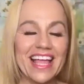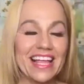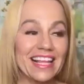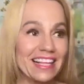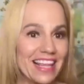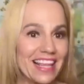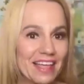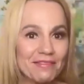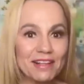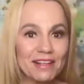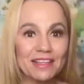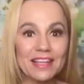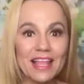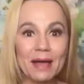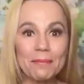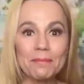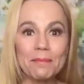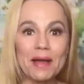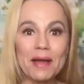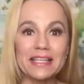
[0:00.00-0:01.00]
leveled
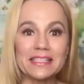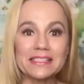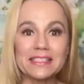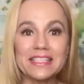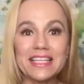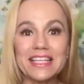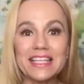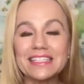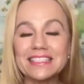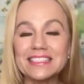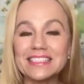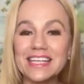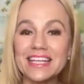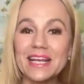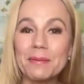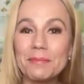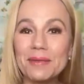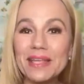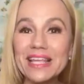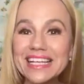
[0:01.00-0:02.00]
up my skills
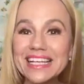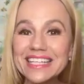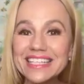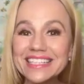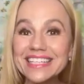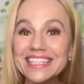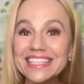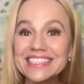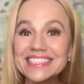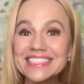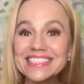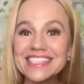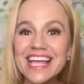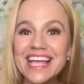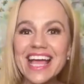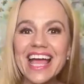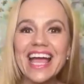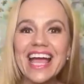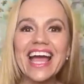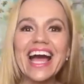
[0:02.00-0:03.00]
and abilities,
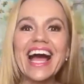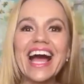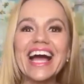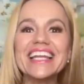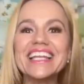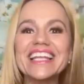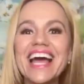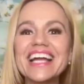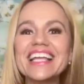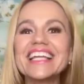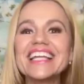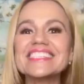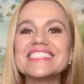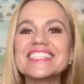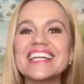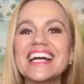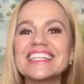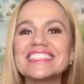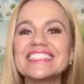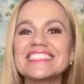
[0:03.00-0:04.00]
and I
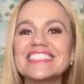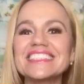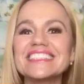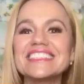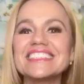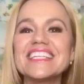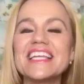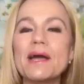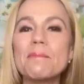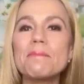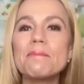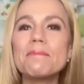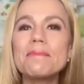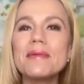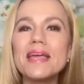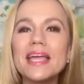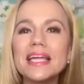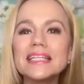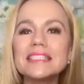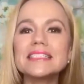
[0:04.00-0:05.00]
attracted the
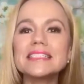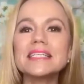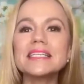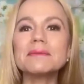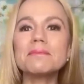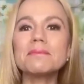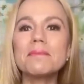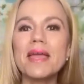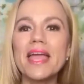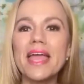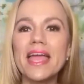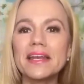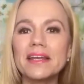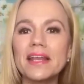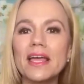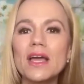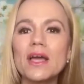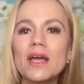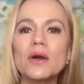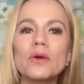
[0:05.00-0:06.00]
amazing
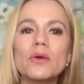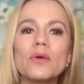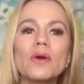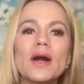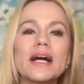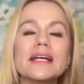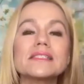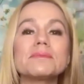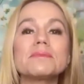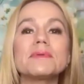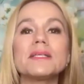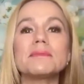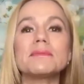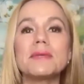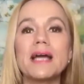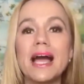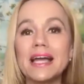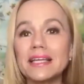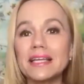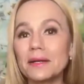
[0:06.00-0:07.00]
man who
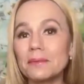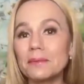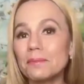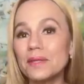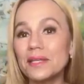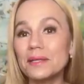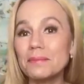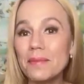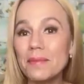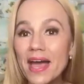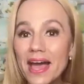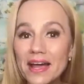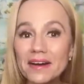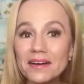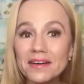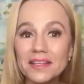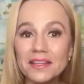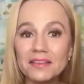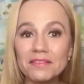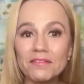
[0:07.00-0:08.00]
I have been
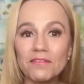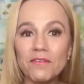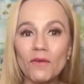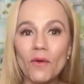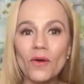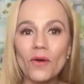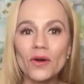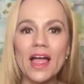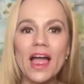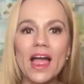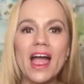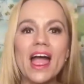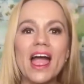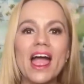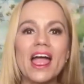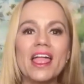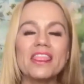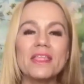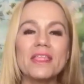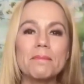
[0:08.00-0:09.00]
married for
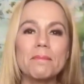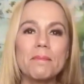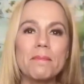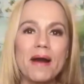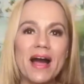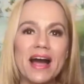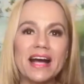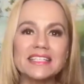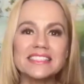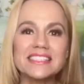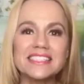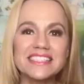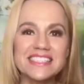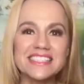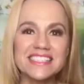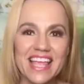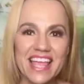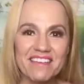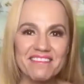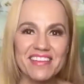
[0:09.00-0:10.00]
the past
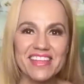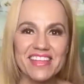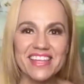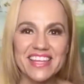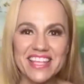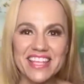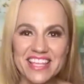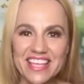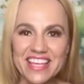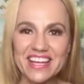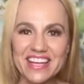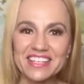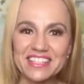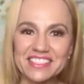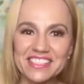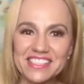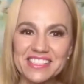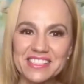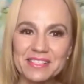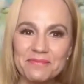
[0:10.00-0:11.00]
7
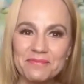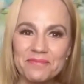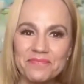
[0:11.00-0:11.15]
years.